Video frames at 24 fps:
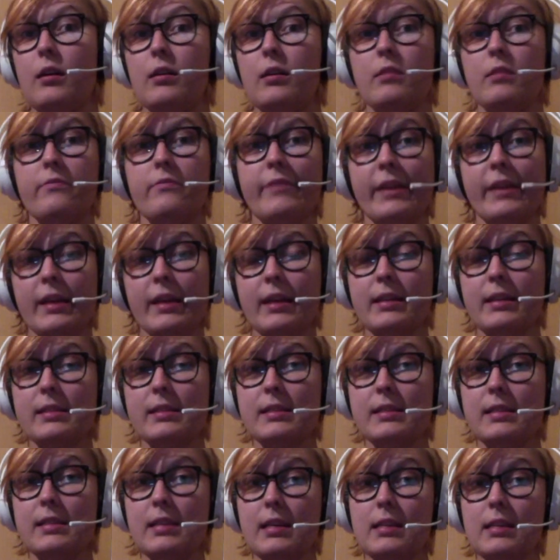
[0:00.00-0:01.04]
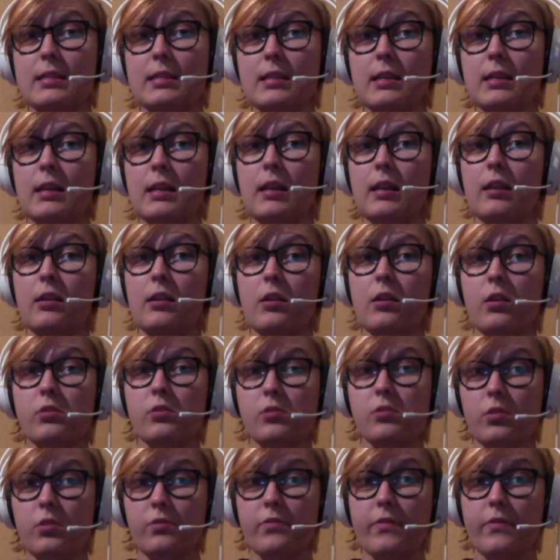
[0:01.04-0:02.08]
Vikings did a
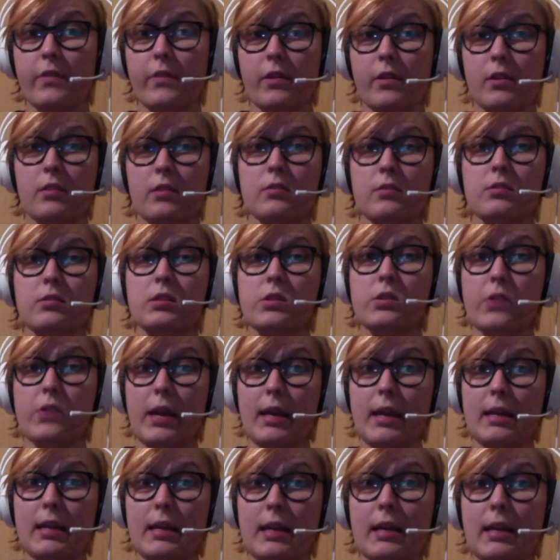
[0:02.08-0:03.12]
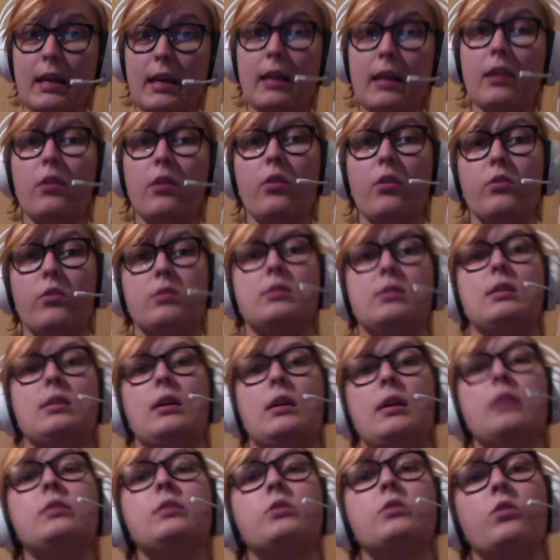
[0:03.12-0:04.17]
lot of trading
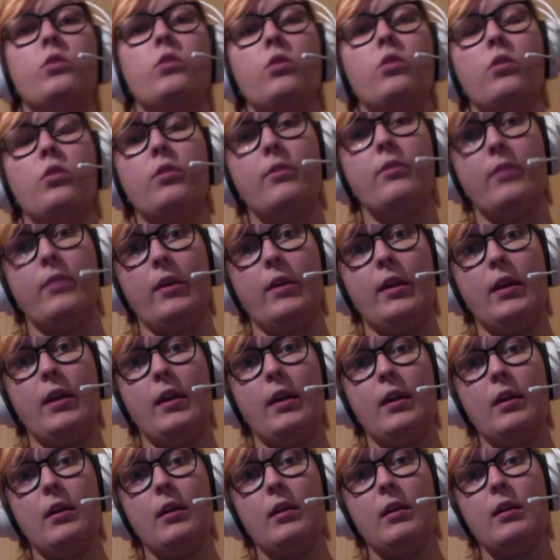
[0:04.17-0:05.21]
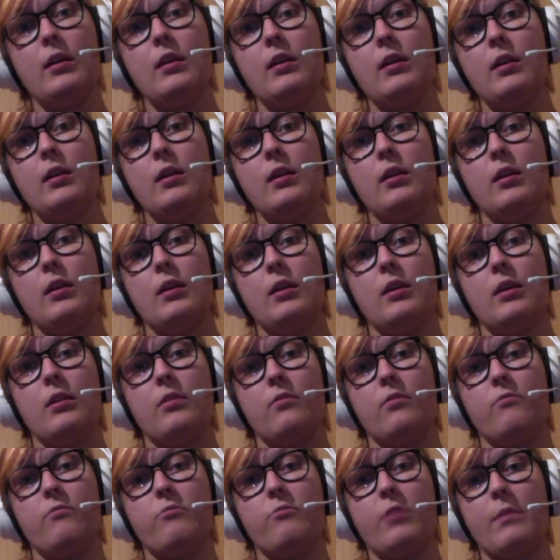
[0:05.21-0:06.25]
alongside all the
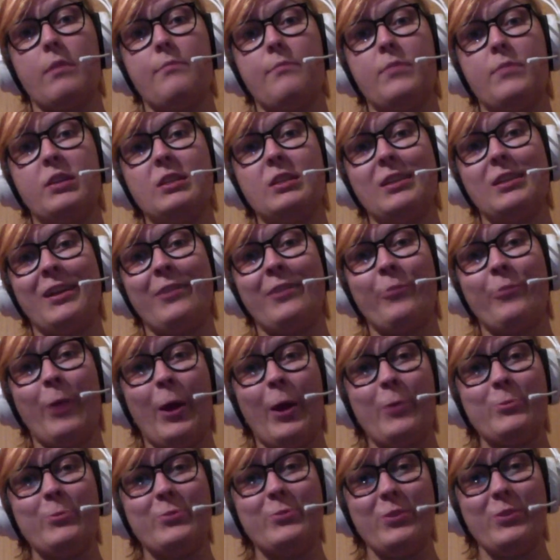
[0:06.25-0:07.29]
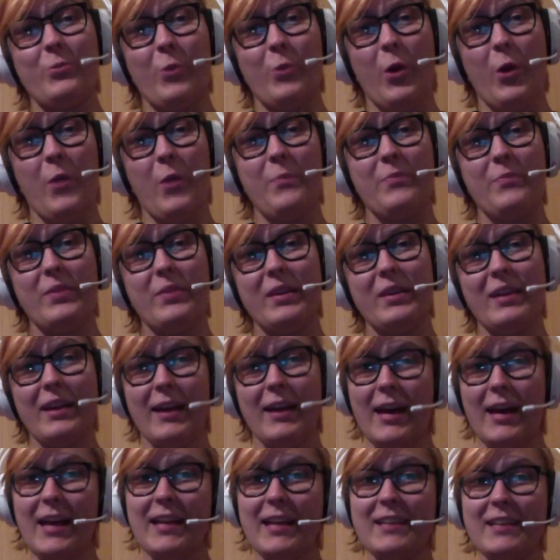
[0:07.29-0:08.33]
rampaging around Europe
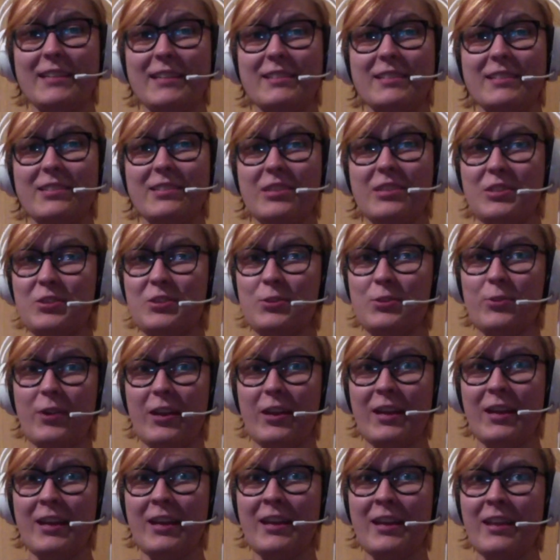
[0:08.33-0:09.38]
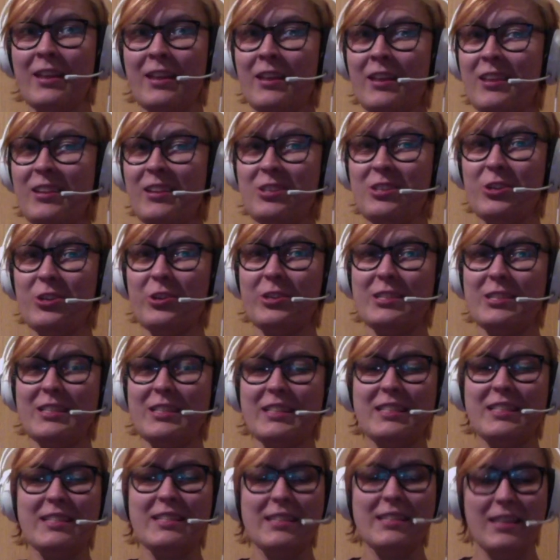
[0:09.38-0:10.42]
and destroying
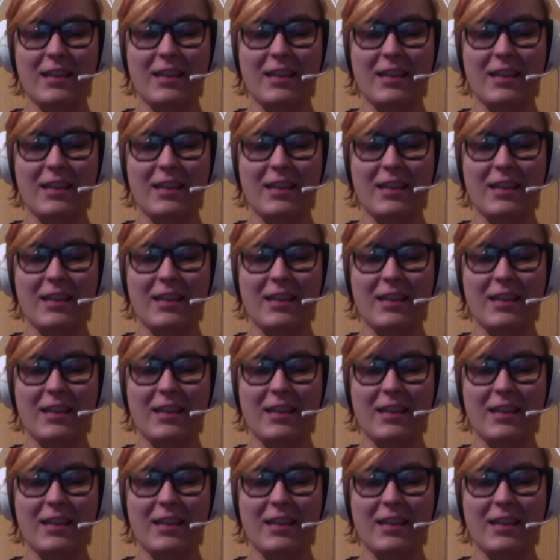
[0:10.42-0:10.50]
churches.